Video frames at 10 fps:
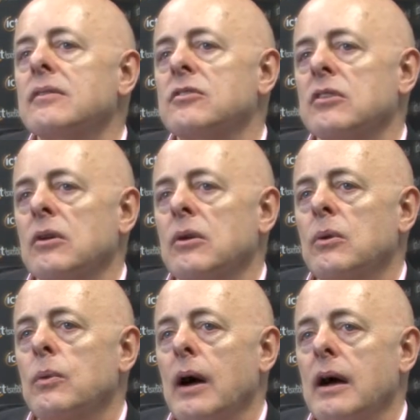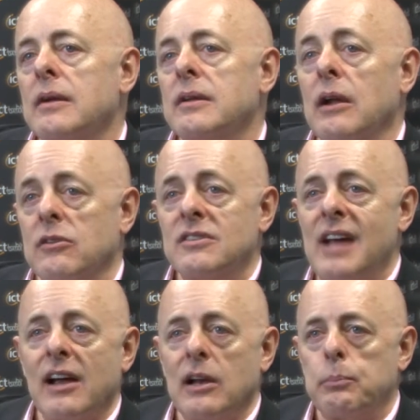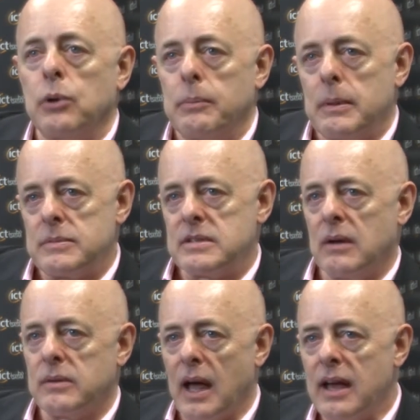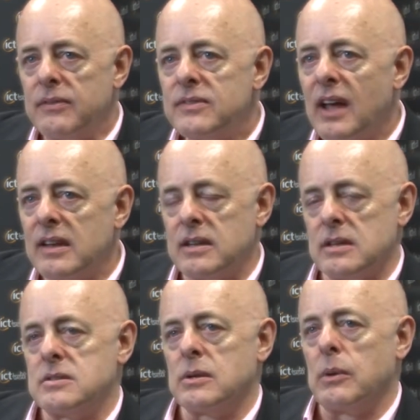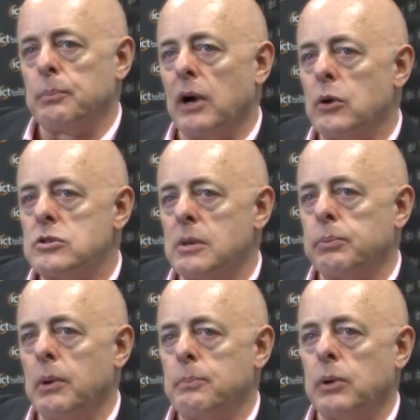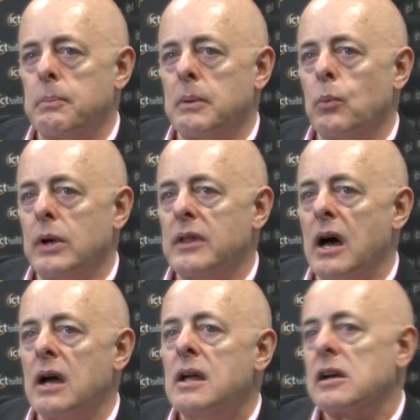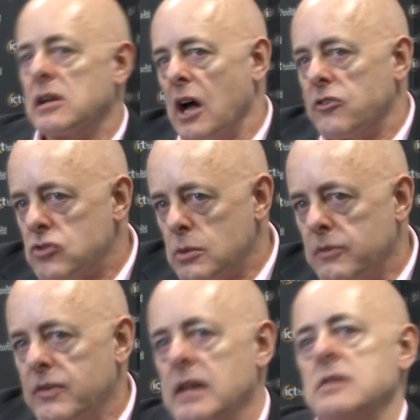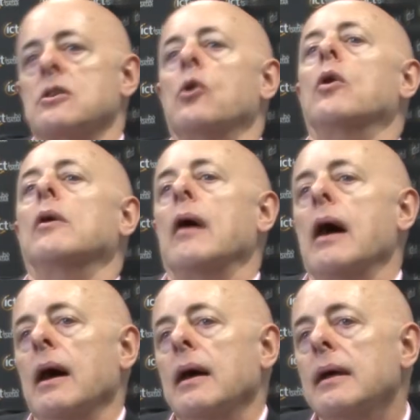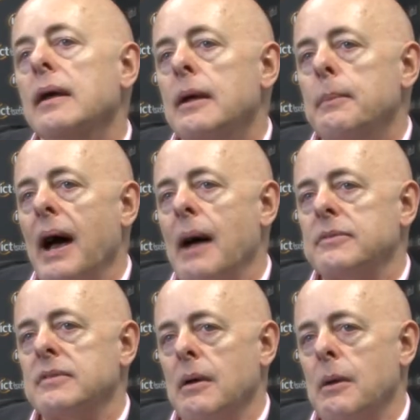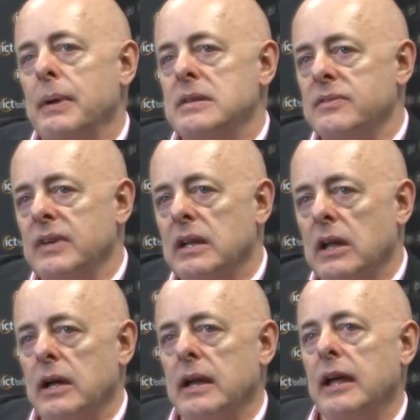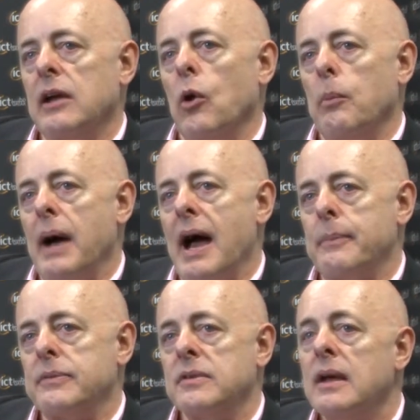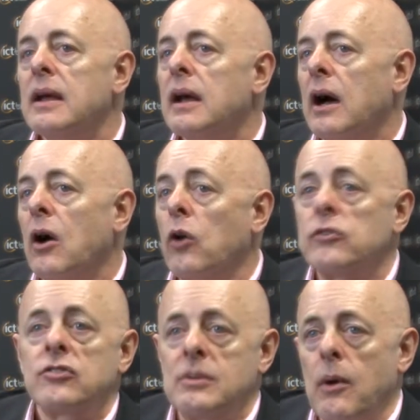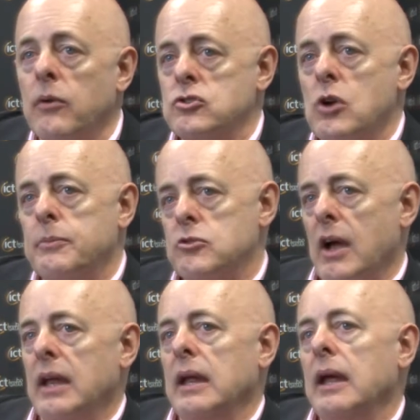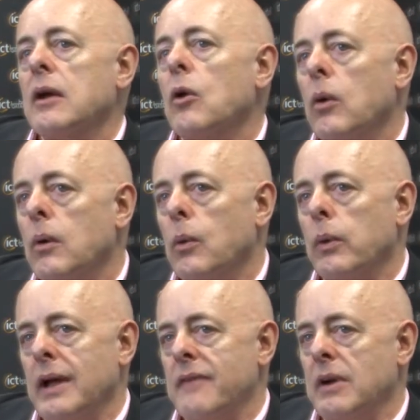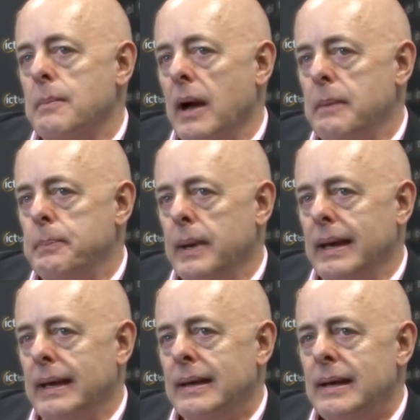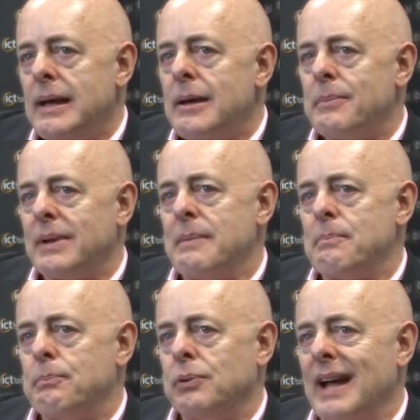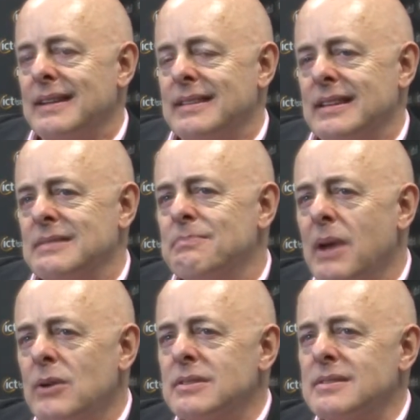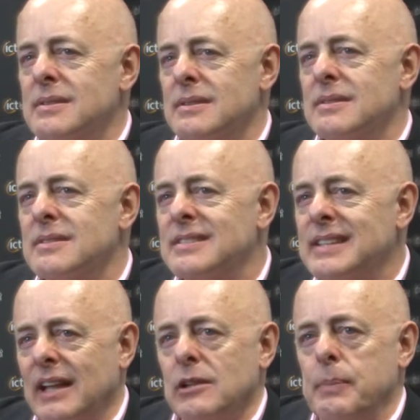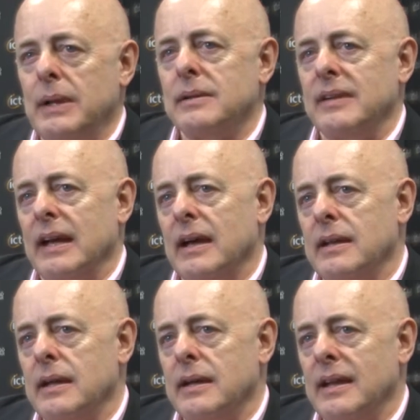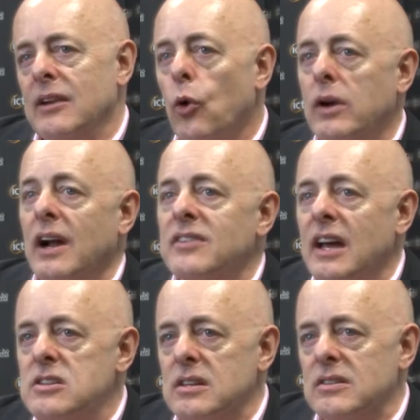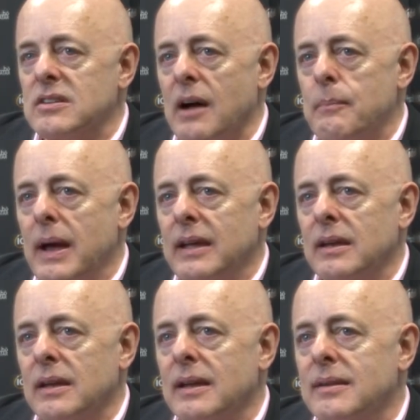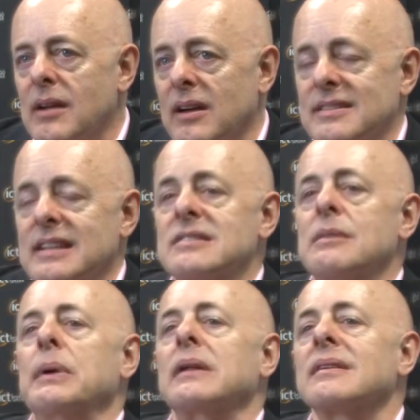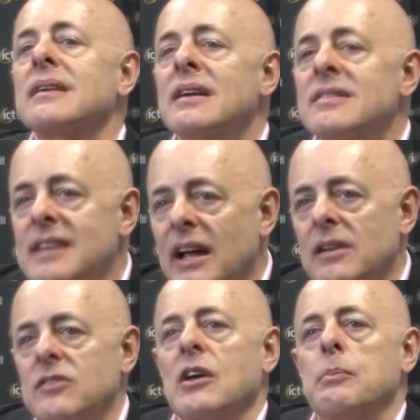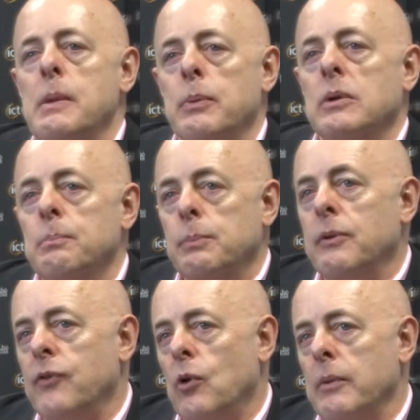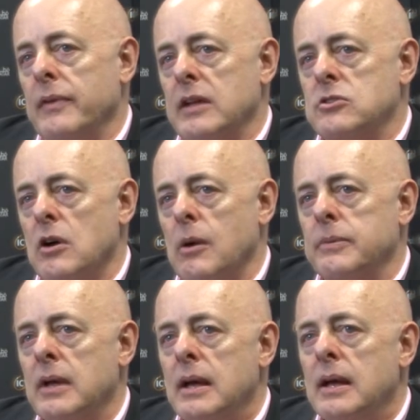to tackle a problem. So they've tended to approach a problem with a classroom event or perhaps a piece of e-learning or perhaps on-job training or whatever it might be. But in practice, most skill building and in organizations, our main task is to build skills so people can perform on their jobs,